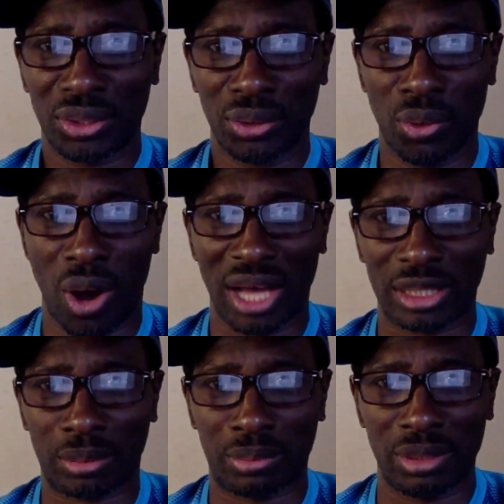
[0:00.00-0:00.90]
who
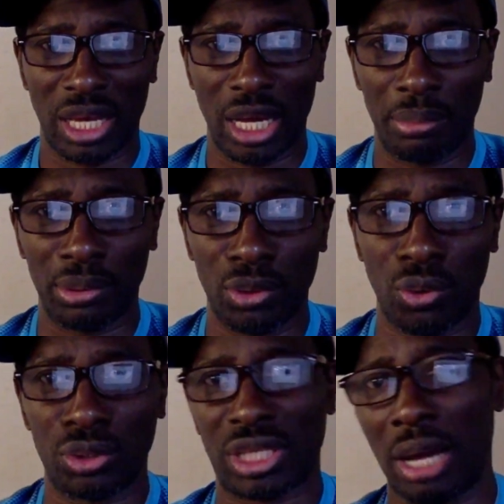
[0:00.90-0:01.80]
has been
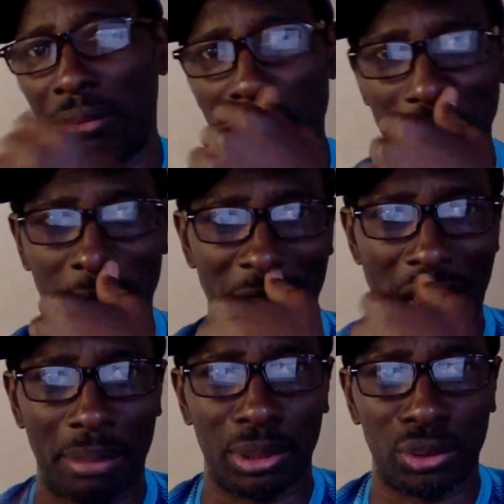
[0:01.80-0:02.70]

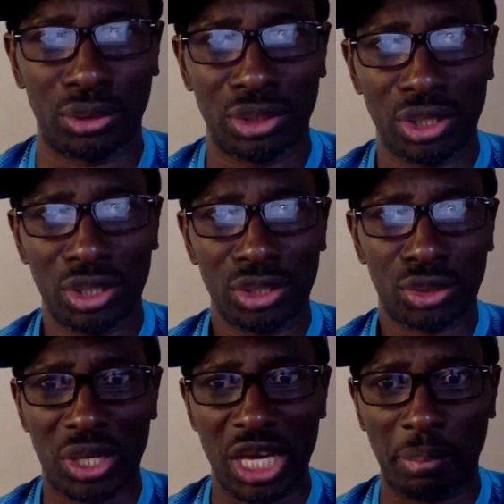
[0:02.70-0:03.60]
able
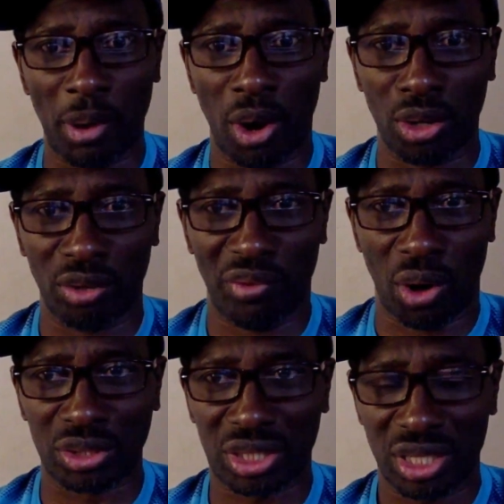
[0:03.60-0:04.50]
to keep all of
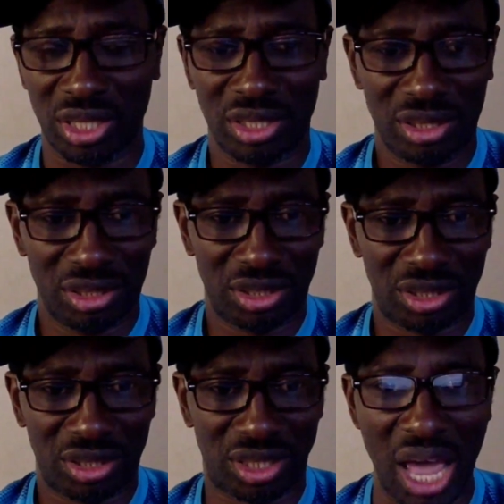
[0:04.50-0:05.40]
us
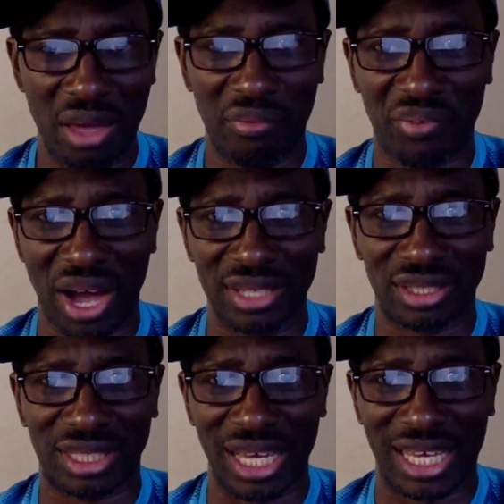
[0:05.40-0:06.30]
safe and
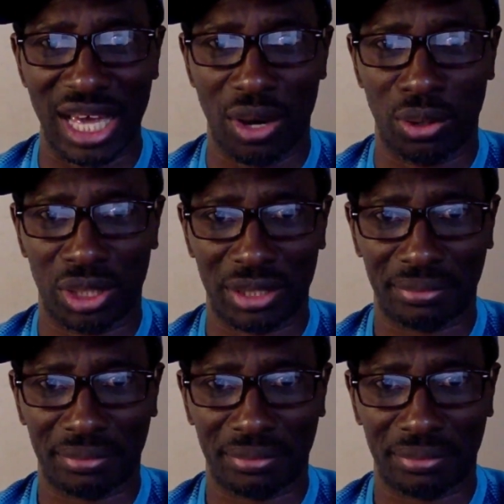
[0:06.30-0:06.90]
secured.